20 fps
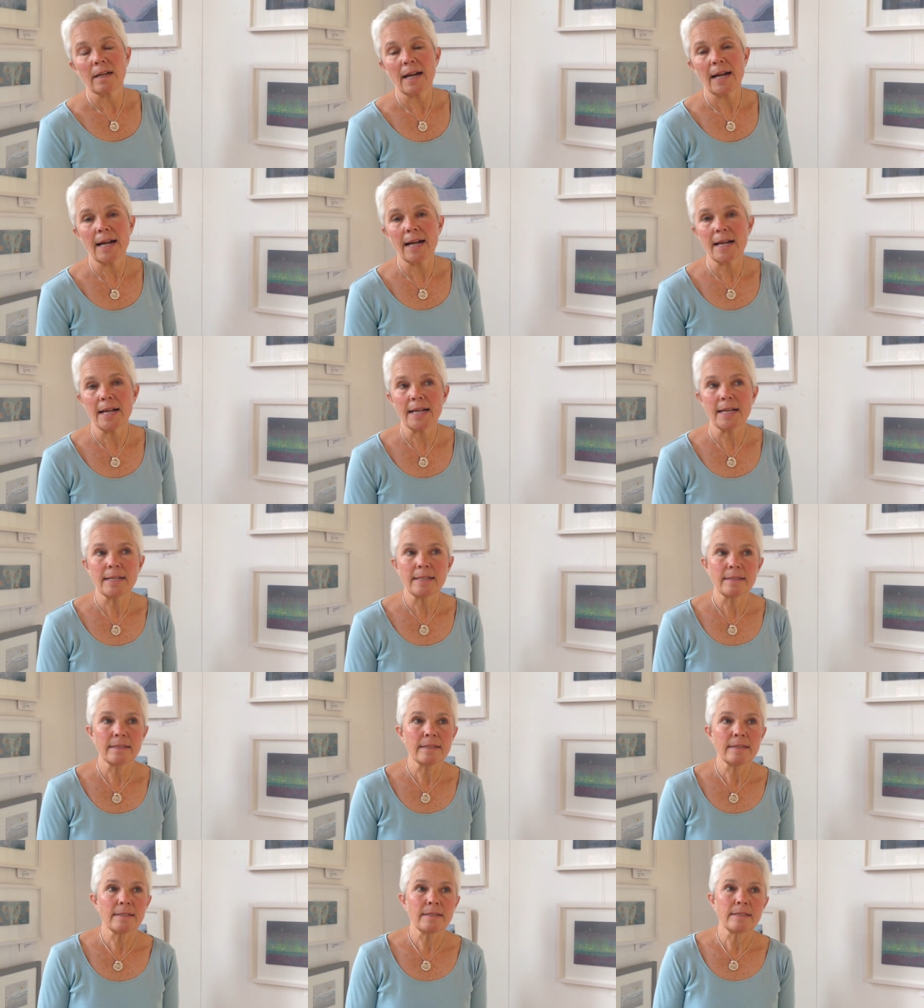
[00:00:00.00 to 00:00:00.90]

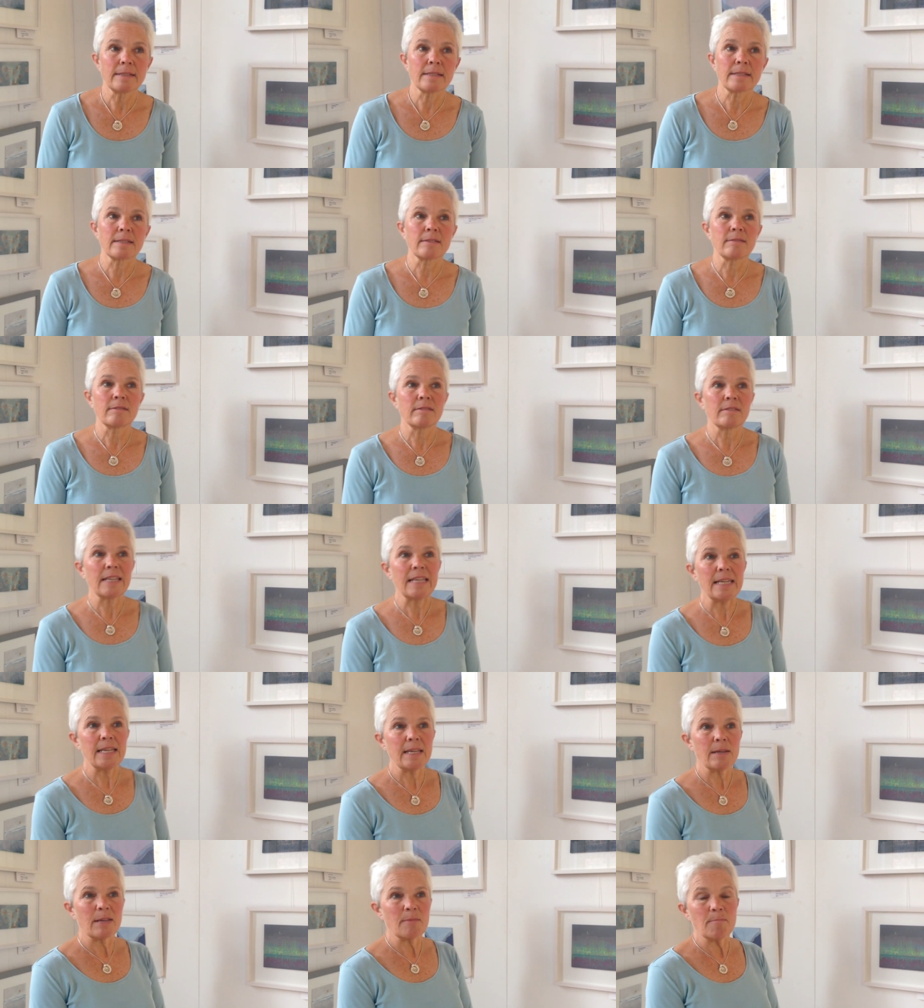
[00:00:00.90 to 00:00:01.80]
and
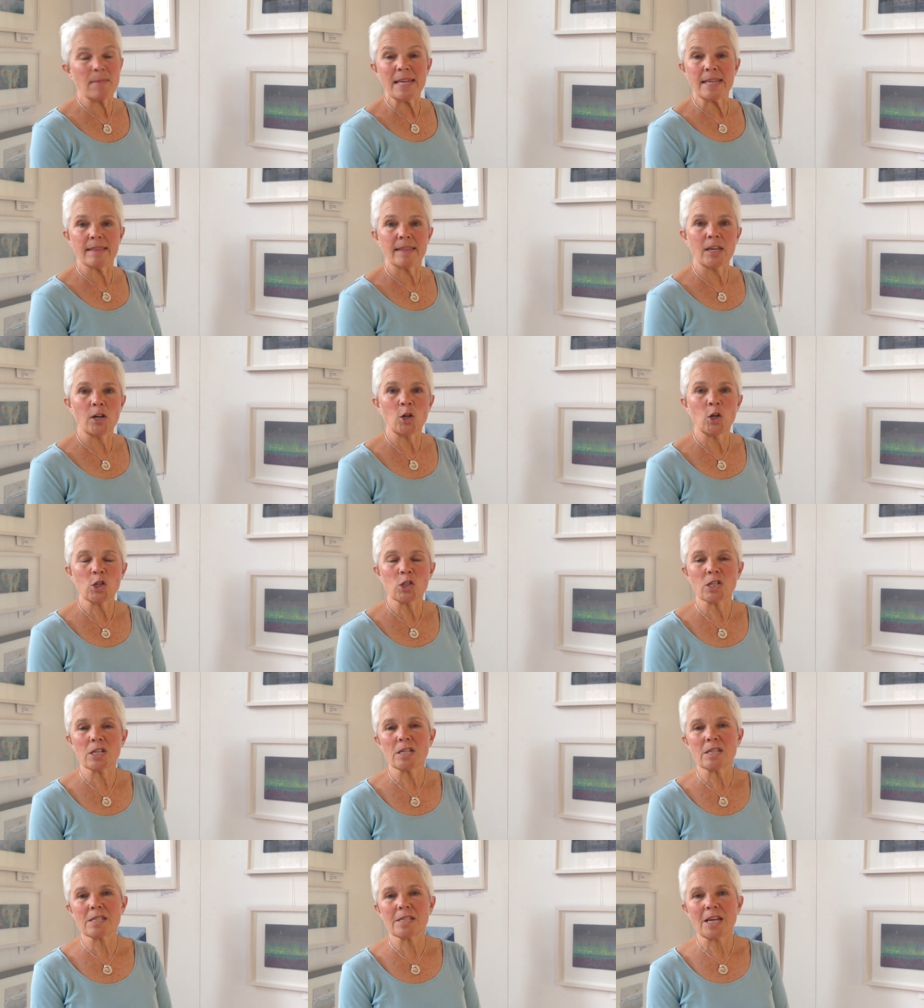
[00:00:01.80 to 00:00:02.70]
the Meet the
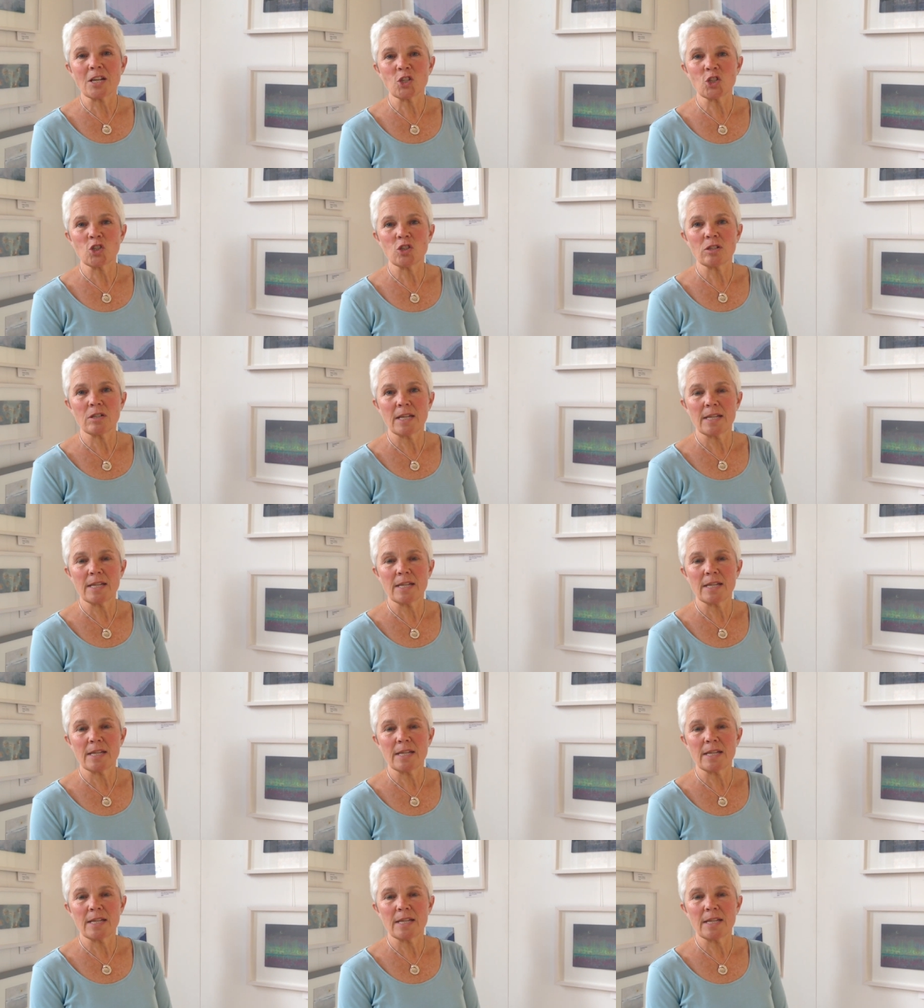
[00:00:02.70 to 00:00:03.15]
Artist session